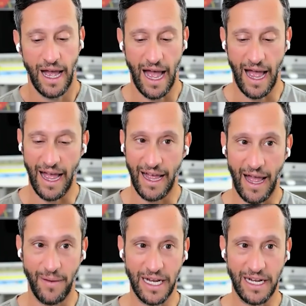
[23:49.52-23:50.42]

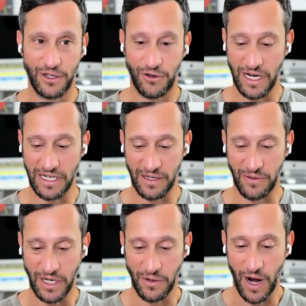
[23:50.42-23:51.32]
I mean, it's crazy
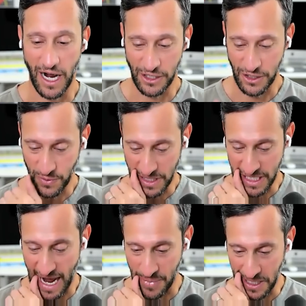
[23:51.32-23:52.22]
when you watch what's
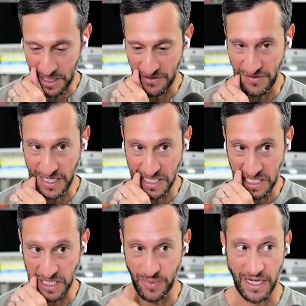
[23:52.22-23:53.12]
happening in the
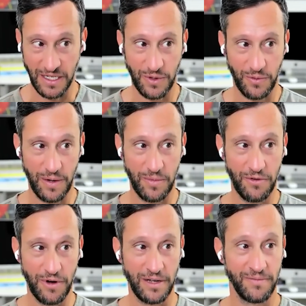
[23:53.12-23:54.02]
VC space with
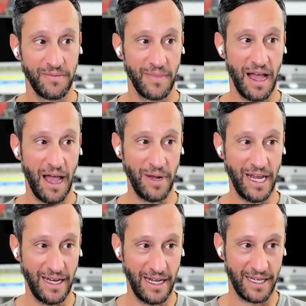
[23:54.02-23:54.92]
Web3. I
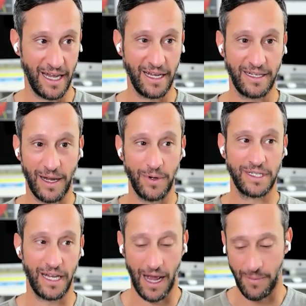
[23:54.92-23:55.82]
mean, it's like someone's
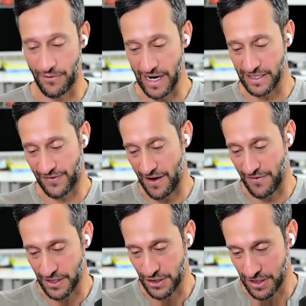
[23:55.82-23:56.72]
like, I'm going to raise
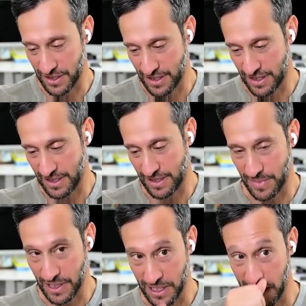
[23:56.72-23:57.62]
500
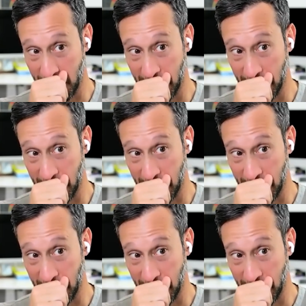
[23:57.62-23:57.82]
million.